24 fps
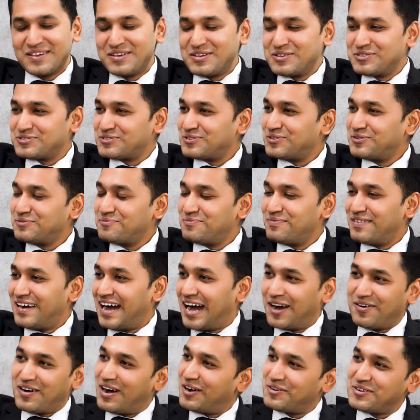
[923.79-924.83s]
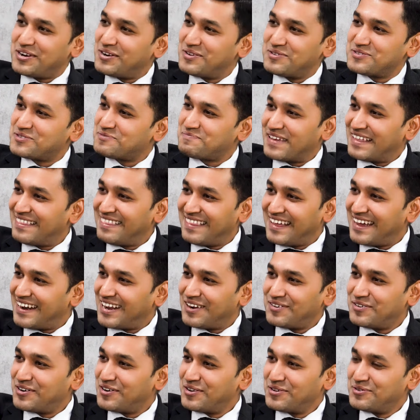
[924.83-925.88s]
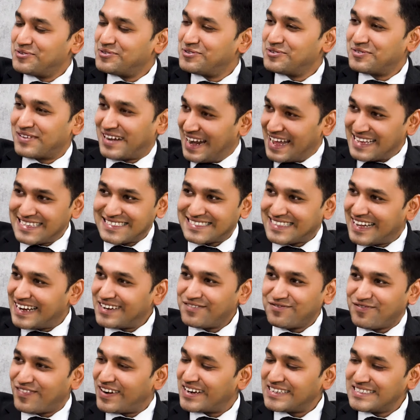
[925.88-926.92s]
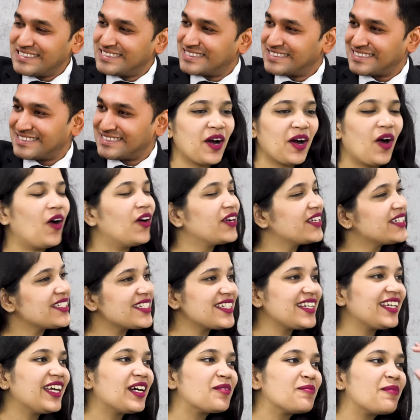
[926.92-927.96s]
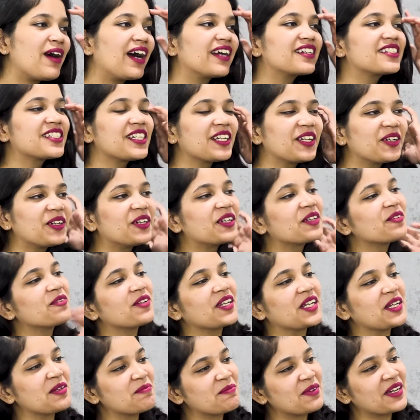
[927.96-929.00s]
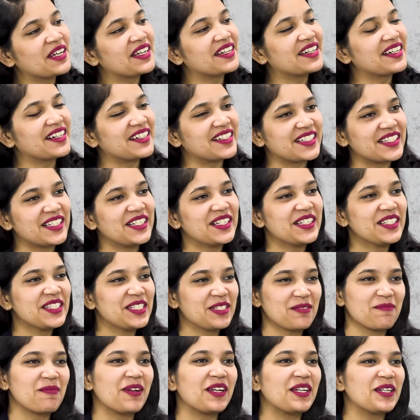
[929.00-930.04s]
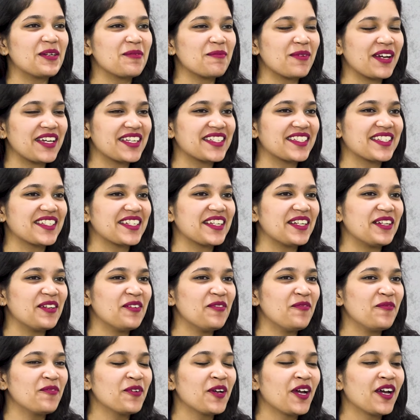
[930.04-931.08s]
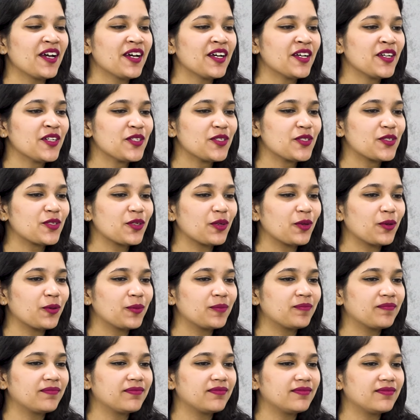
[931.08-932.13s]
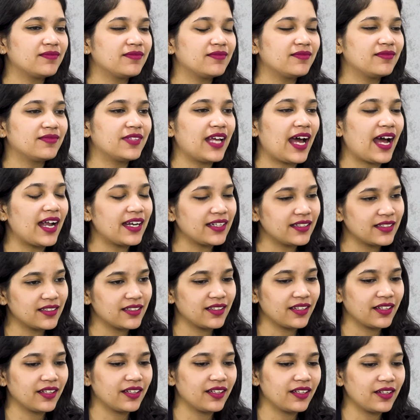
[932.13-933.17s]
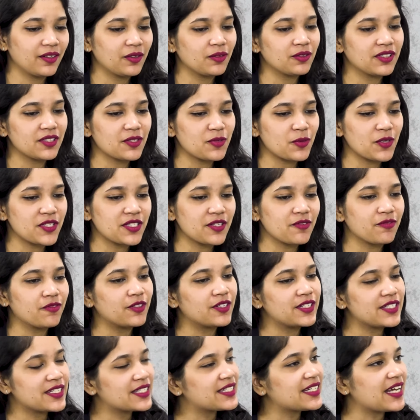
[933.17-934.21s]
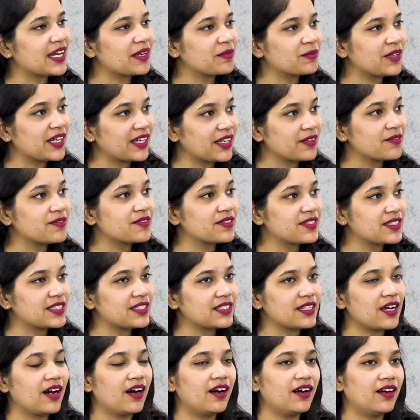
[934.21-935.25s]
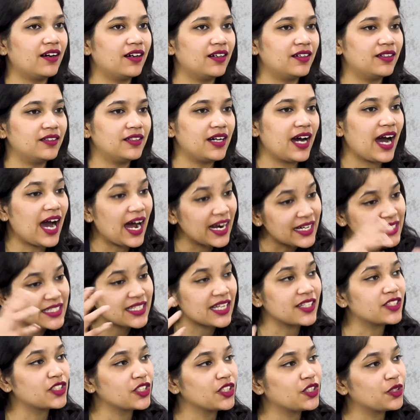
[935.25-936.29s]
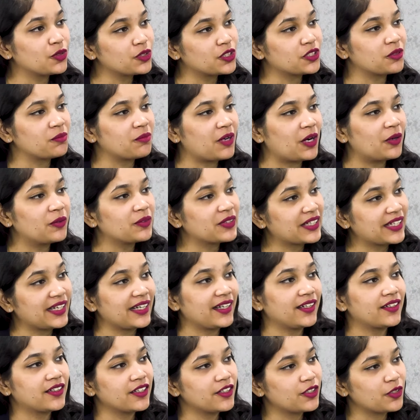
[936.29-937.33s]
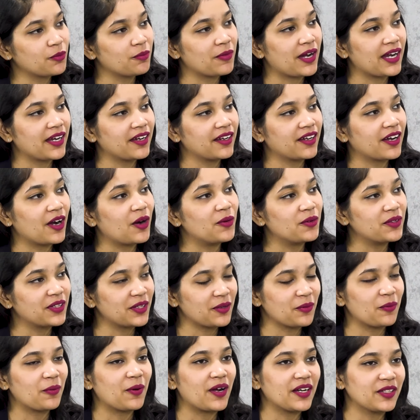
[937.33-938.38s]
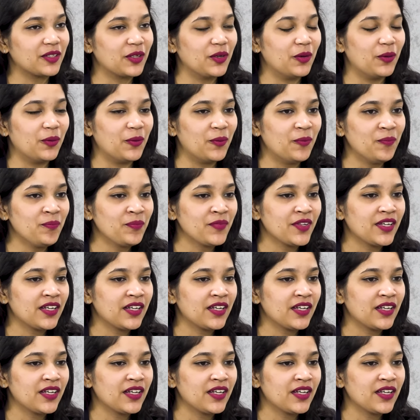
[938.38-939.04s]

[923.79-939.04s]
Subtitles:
So how did you spend that? How did you utilize that funds? Honestly, I'm actually not a very big spender myself. So, and you know, this was the first time that I've had such a huge amount credited to my account in one go.